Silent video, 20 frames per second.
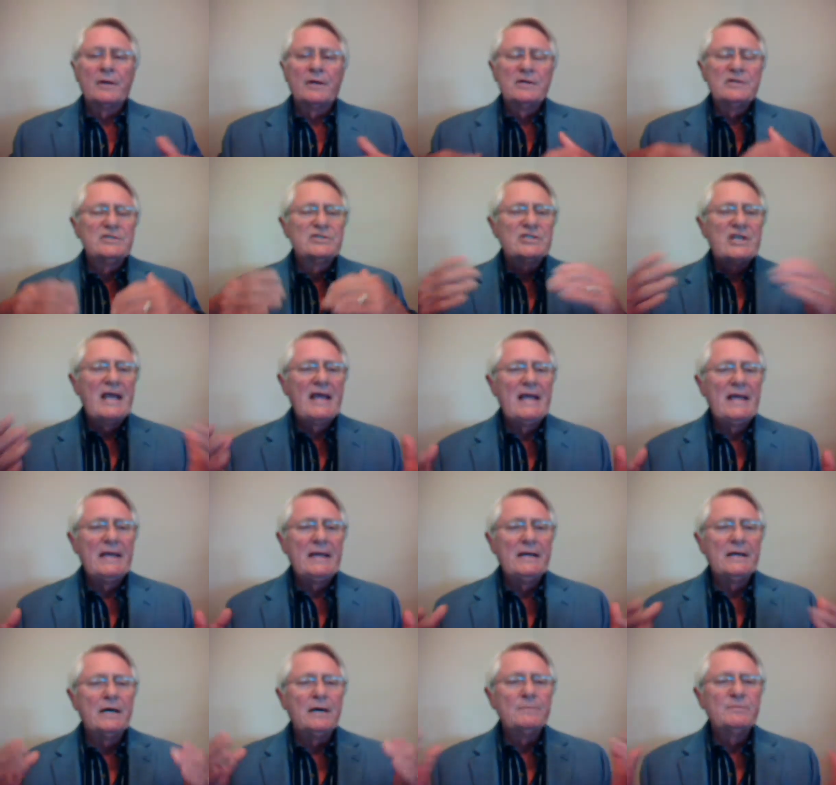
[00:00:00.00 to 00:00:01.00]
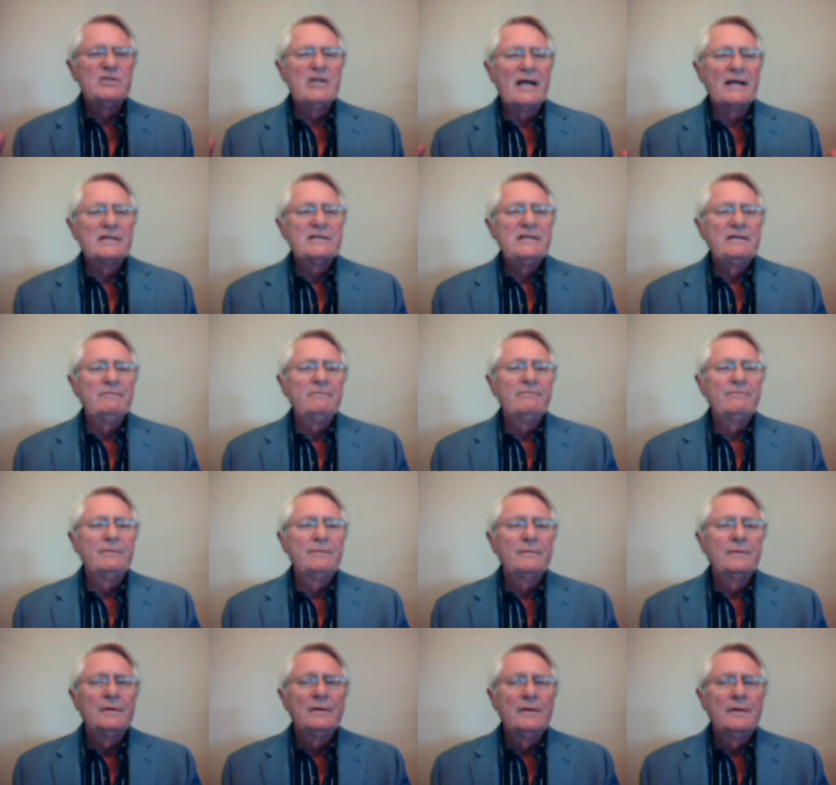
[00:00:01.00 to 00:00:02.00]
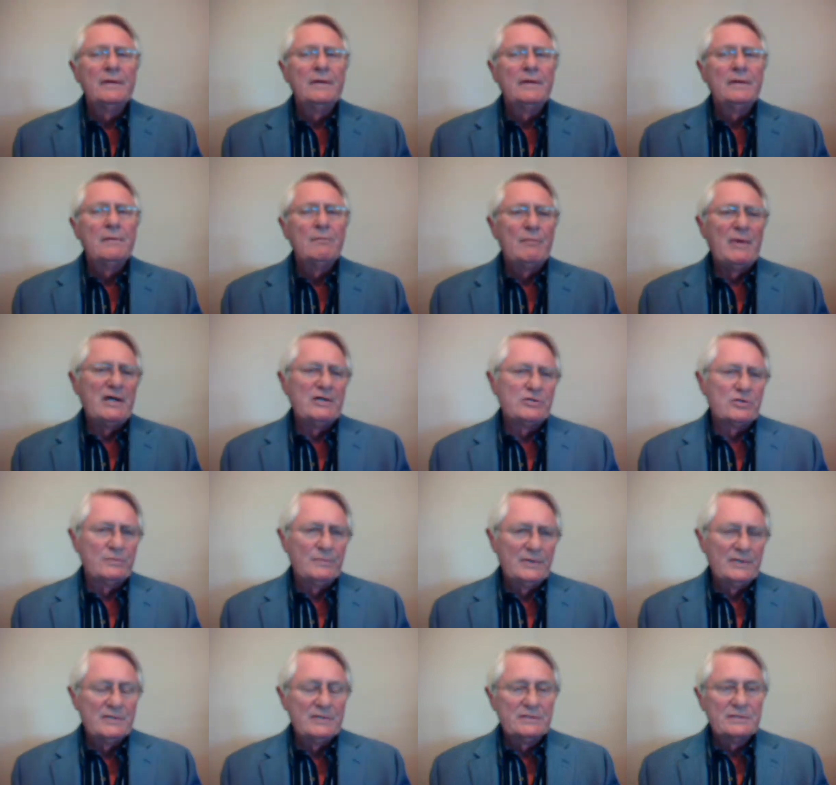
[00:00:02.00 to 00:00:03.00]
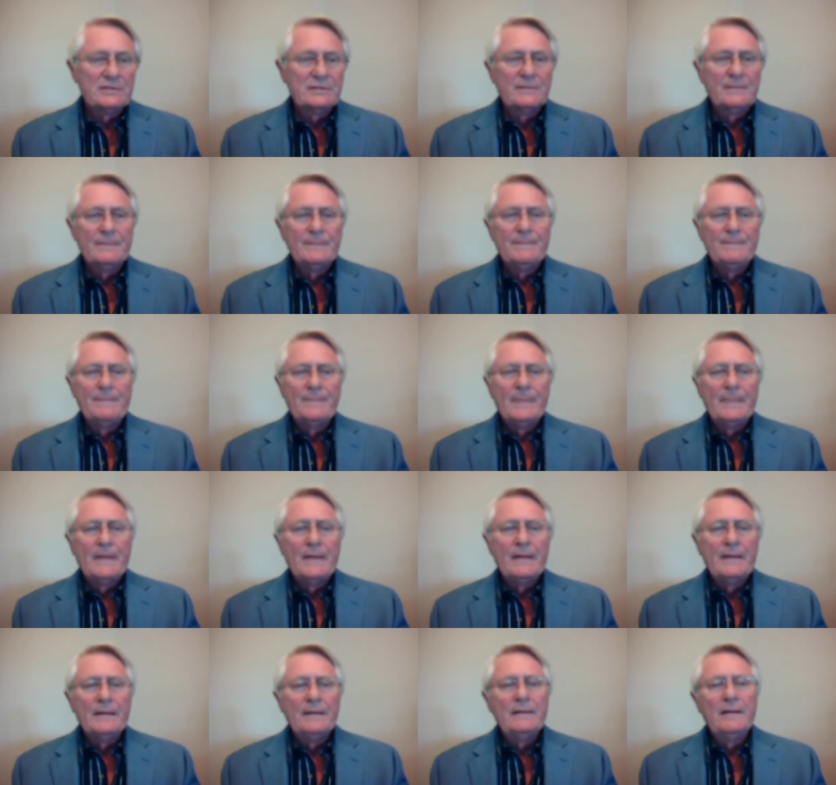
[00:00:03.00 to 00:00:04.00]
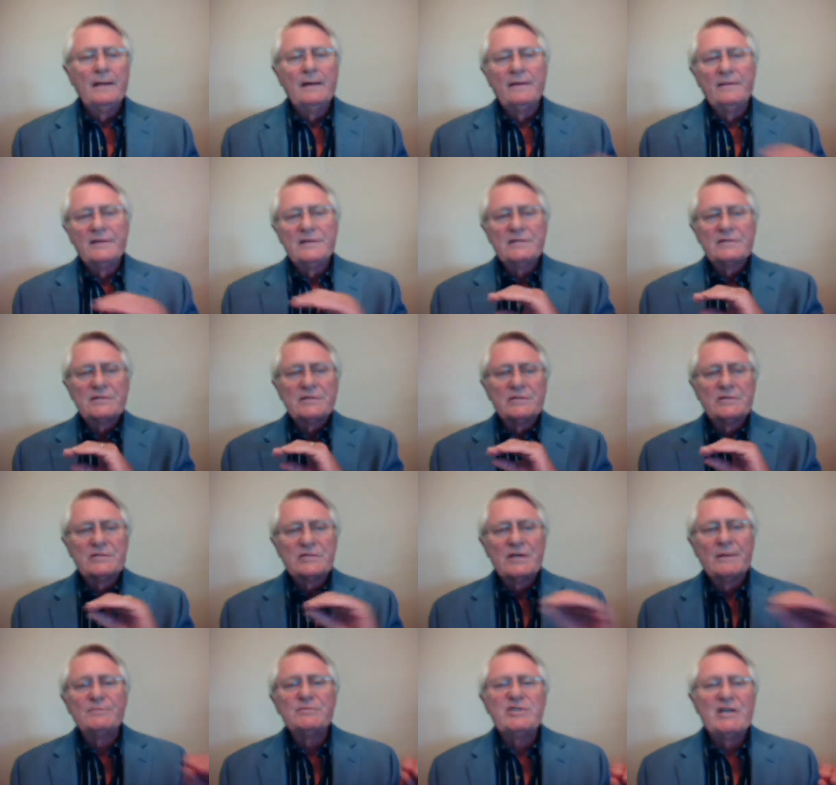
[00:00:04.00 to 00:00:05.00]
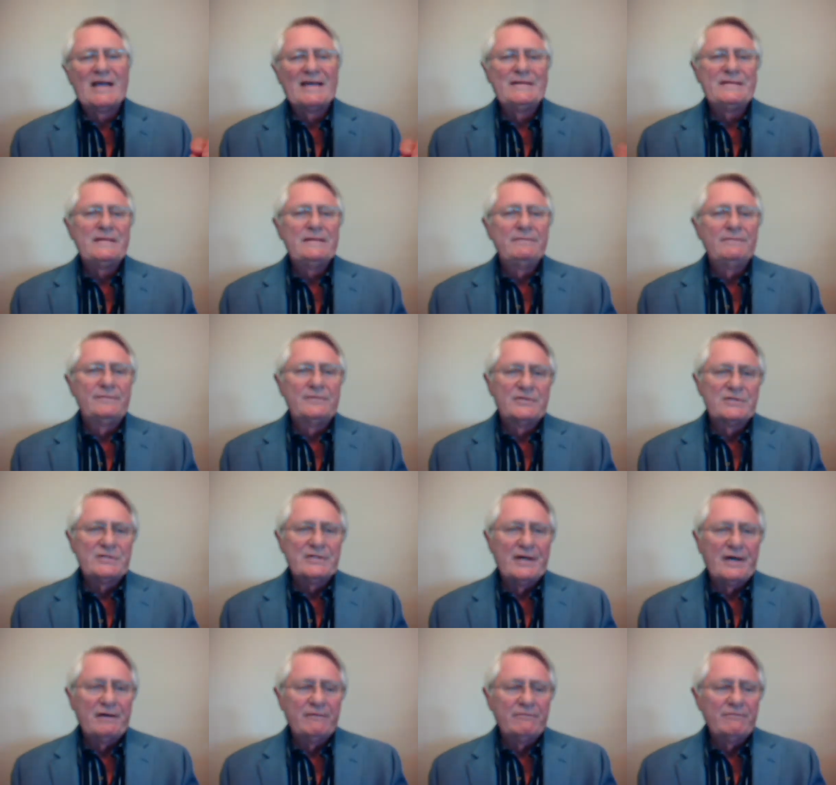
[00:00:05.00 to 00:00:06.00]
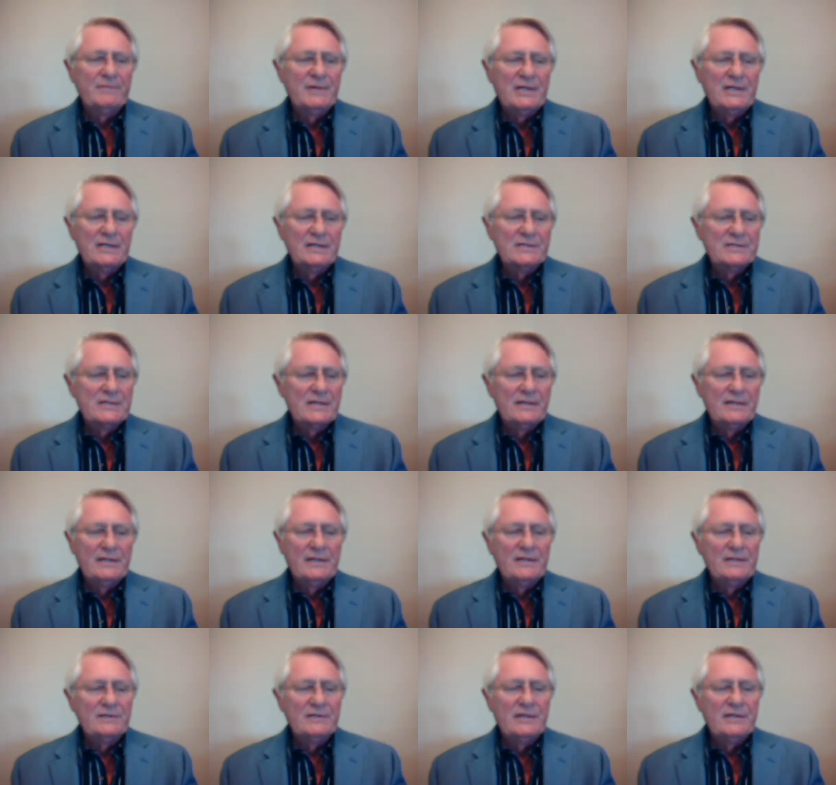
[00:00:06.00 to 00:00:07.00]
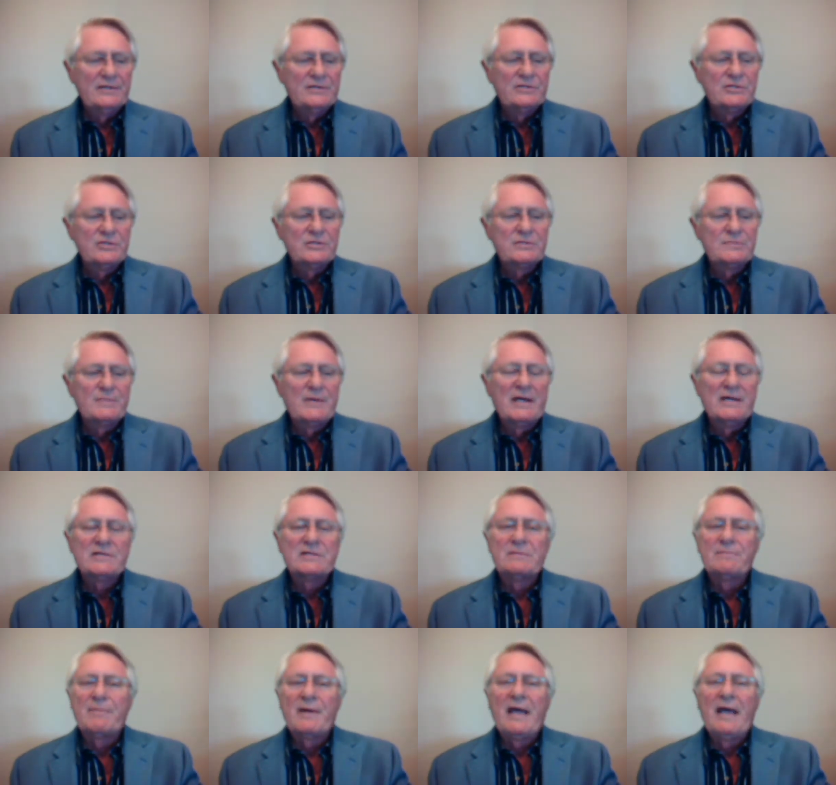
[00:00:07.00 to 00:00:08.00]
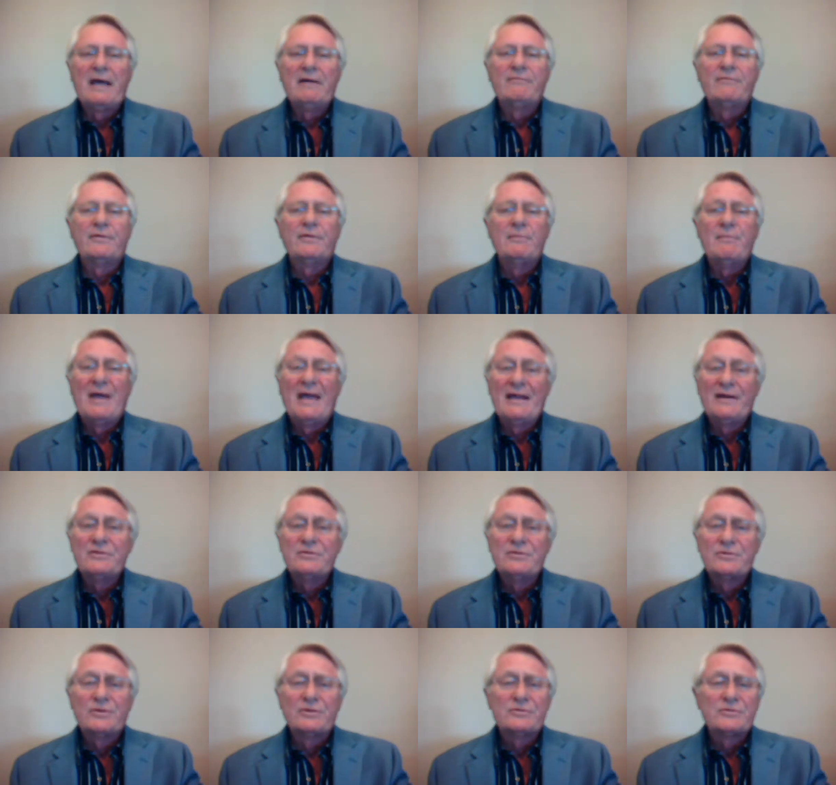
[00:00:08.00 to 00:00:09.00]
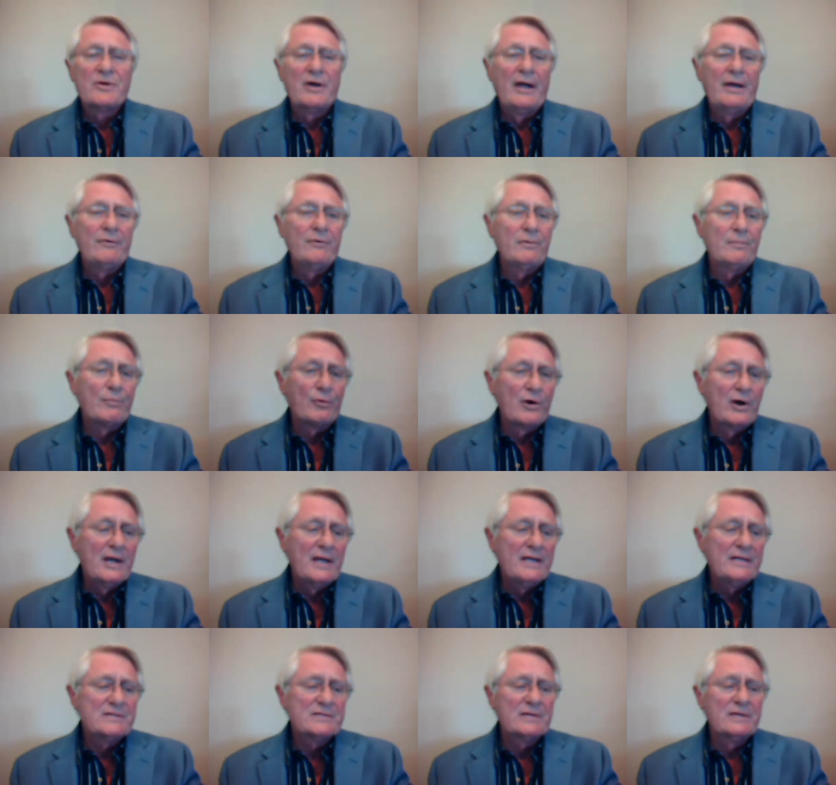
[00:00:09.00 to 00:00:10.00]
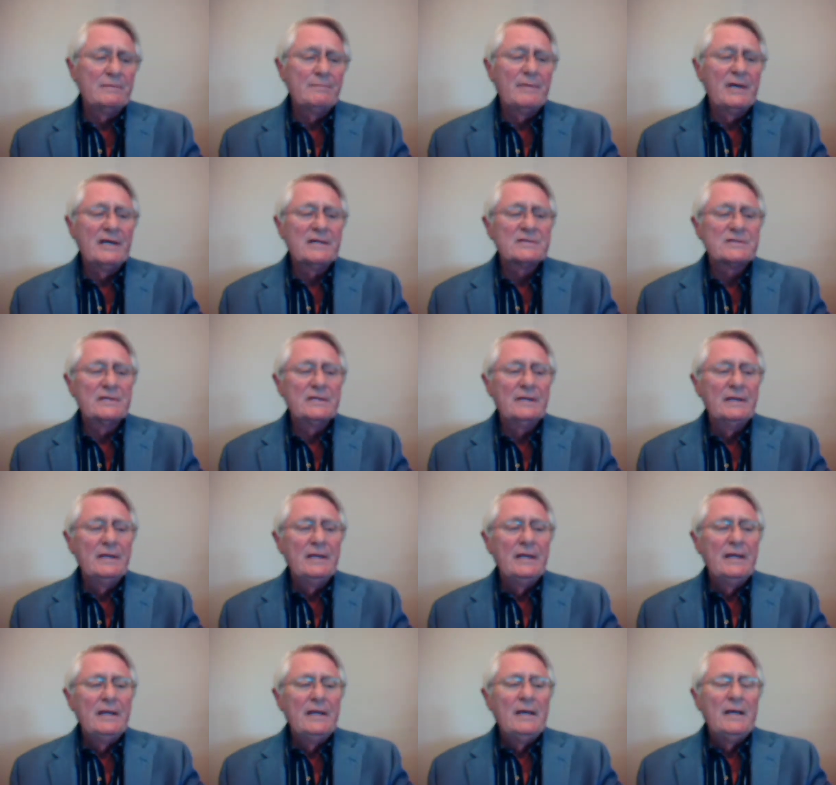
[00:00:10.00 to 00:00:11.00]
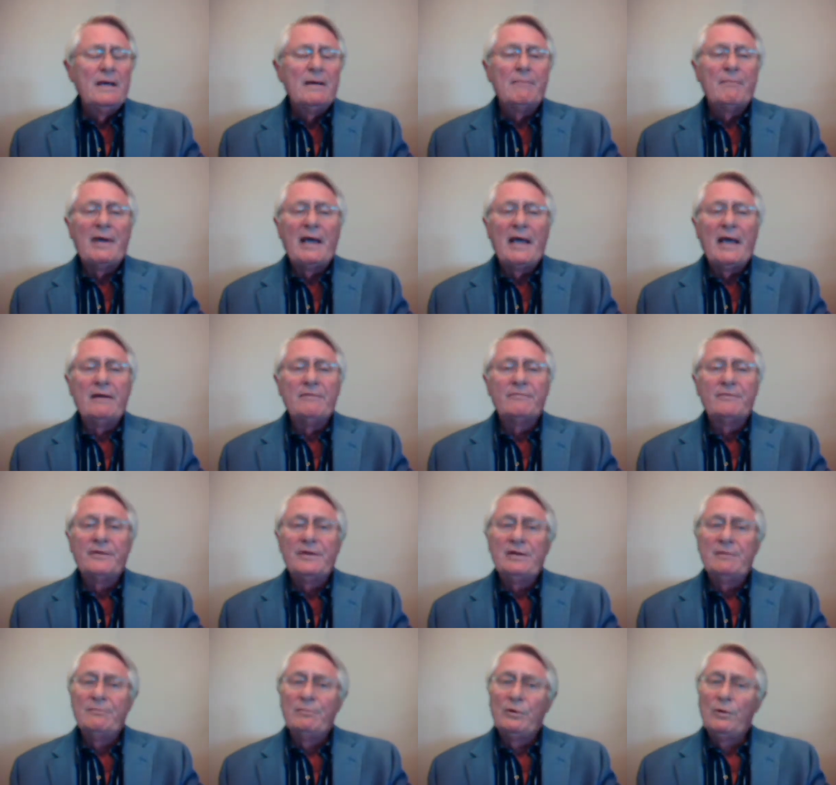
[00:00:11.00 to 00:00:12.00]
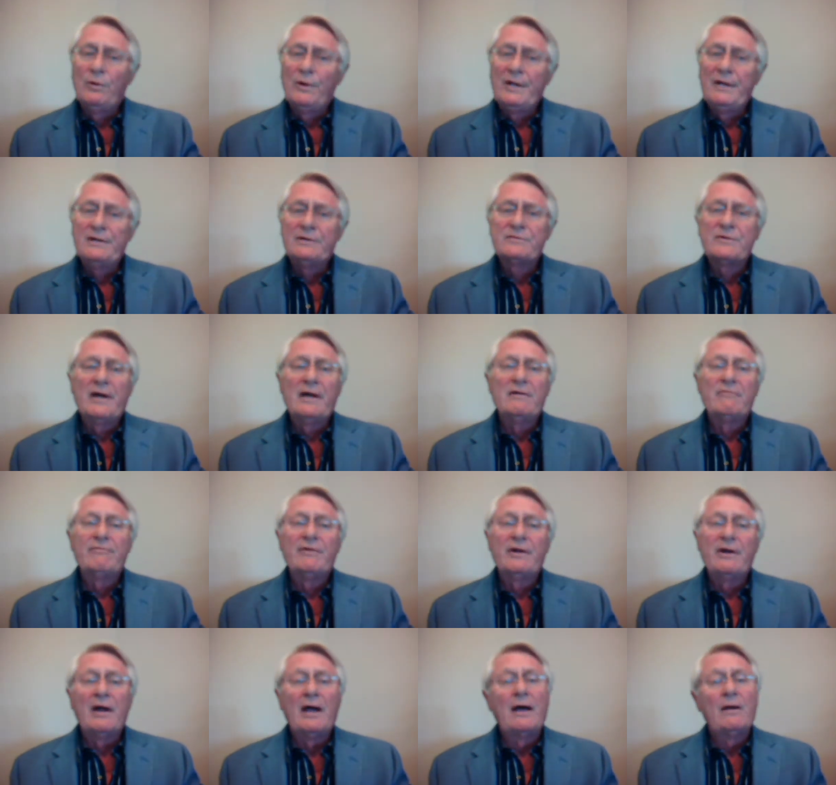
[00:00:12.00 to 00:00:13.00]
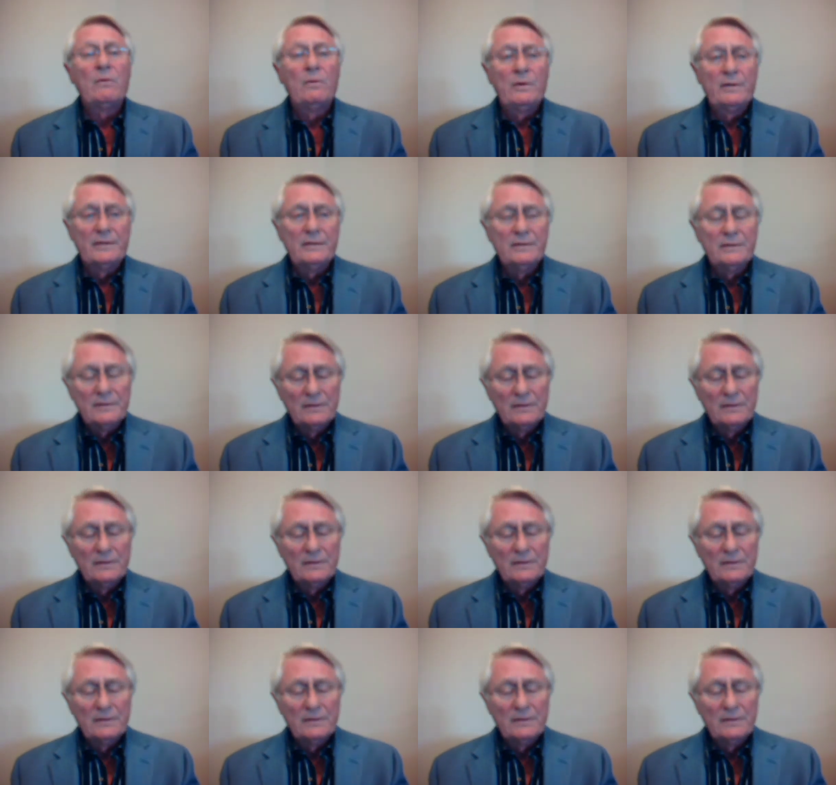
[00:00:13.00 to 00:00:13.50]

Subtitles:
contain objective measurements. None of this subjective stuff, because that just makes it bad for the manager to try to appraise, and it makes it bad for the employee to try to figure out what